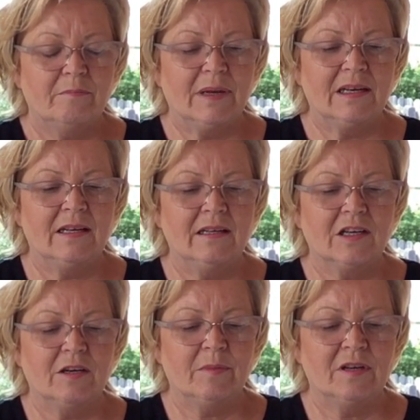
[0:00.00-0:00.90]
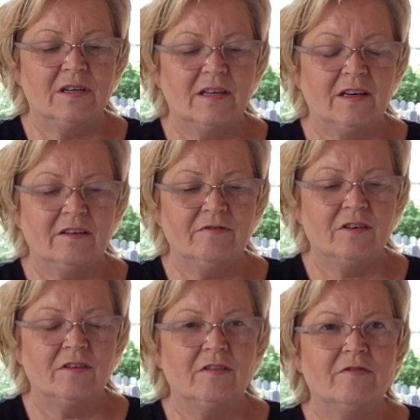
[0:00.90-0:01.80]
been in the community
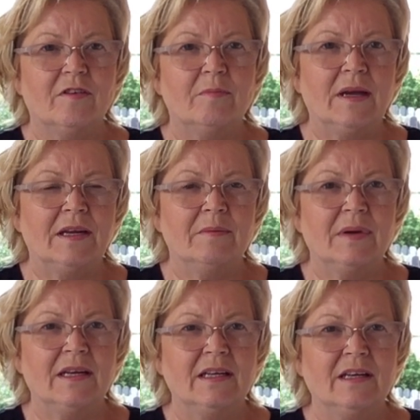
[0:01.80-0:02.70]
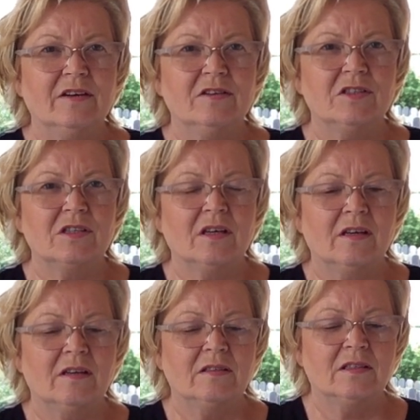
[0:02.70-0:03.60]
for many years
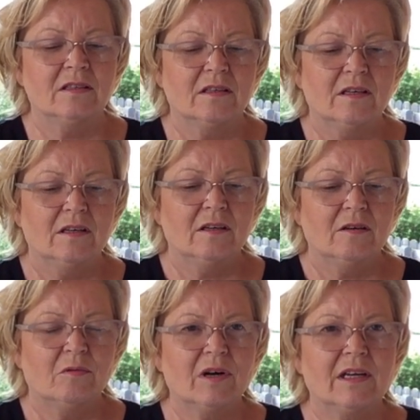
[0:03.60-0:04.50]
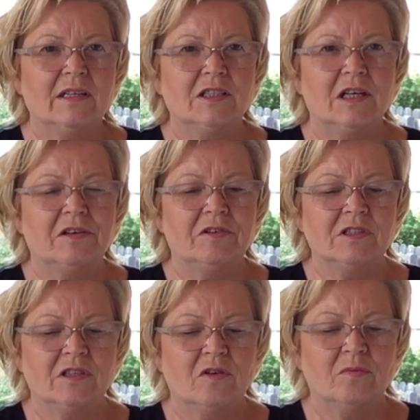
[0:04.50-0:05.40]
and working in
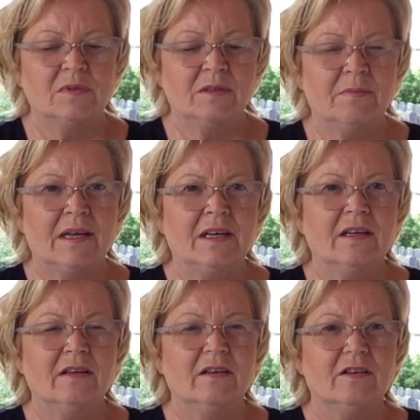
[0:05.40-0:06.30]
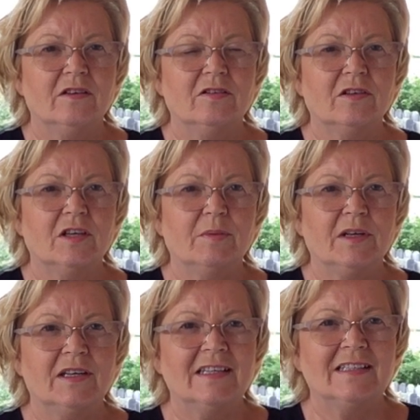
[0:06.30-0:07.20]
children's homes and many youth and
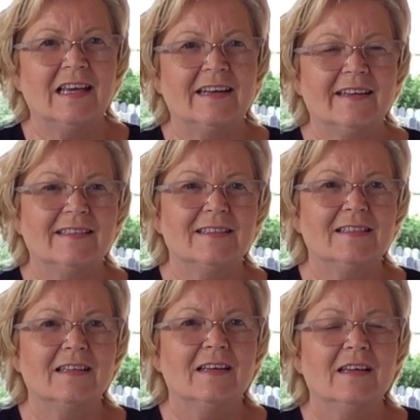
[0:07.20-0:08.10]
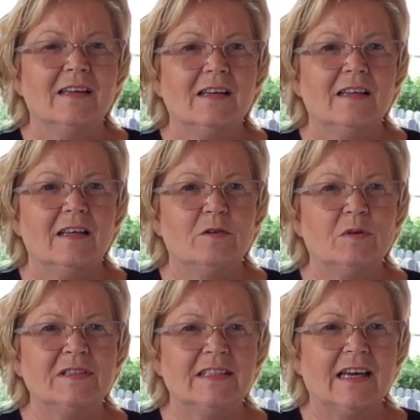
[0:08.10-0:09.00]
community settings. That a
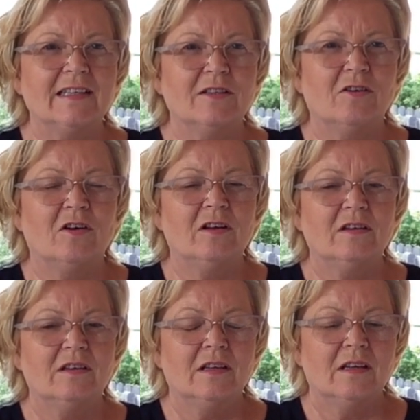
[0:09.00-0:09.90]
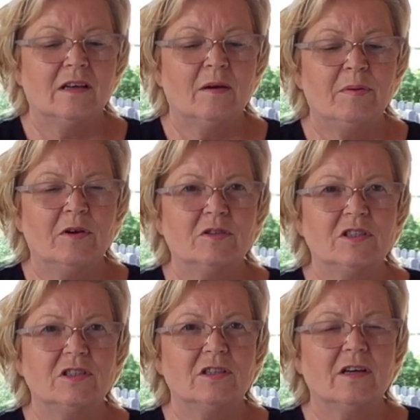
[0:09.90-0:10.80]
one-size-all
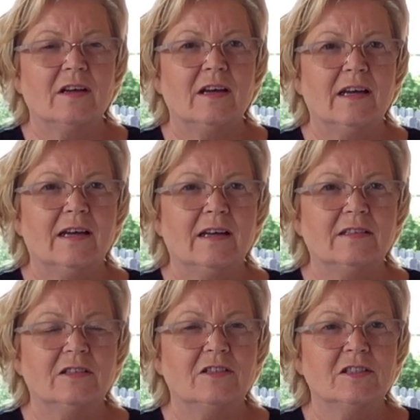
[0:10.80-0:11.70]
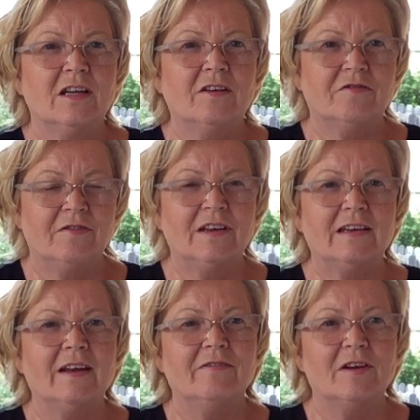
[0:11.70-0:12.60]
approach does not fit
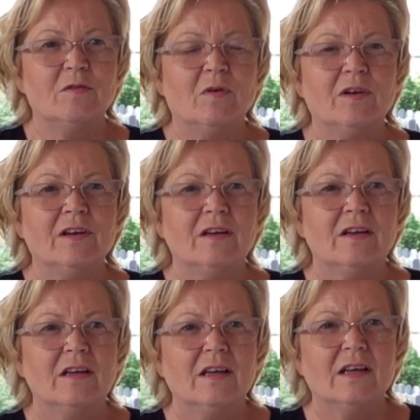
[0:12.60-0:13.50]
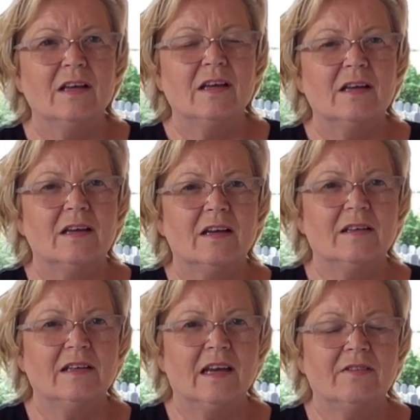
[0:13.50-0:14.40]
everyone,
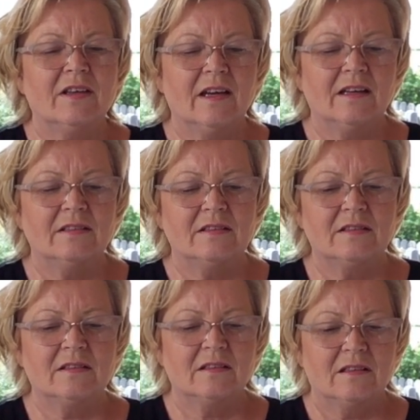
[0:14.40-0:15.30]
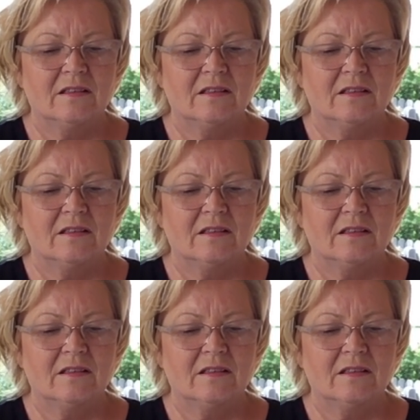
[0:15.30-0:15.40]
and Kathy has